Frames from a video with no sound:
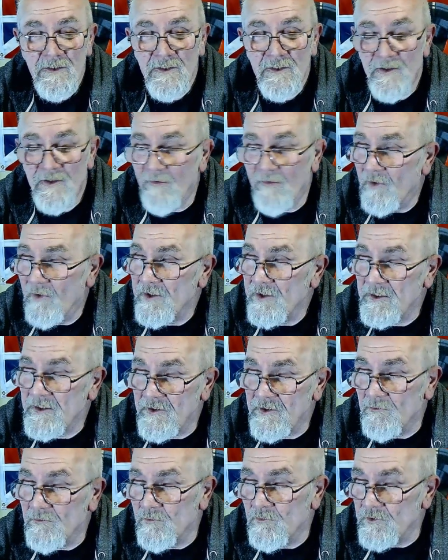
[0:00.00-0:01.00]
The money
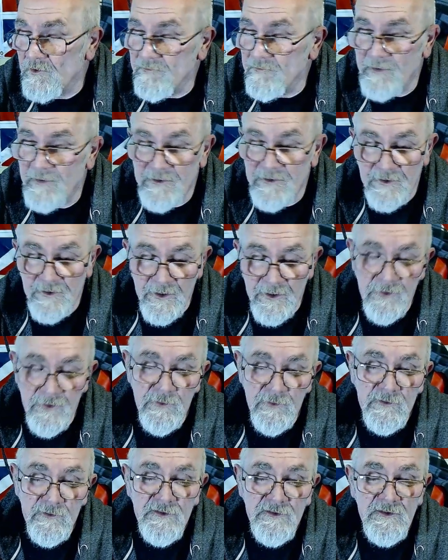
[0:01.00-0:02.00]
that would have been
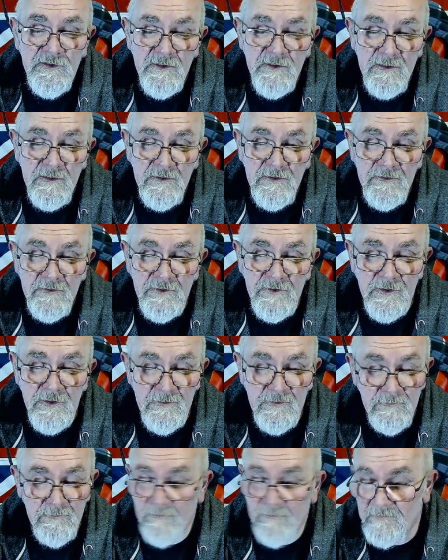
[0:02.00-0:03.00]
used
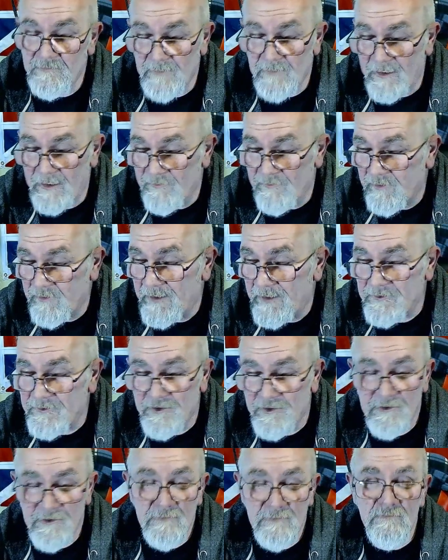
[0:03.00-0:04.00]
to
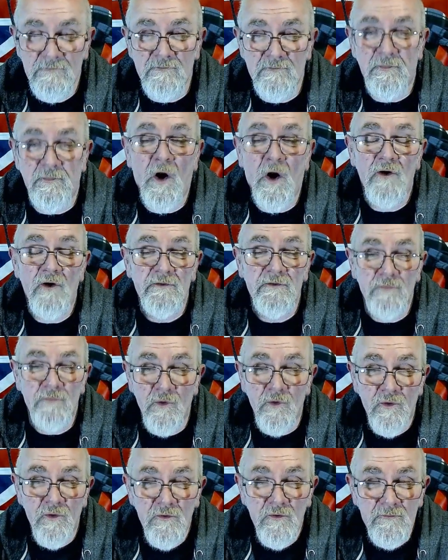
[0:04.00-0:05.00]
manufacture, buy more,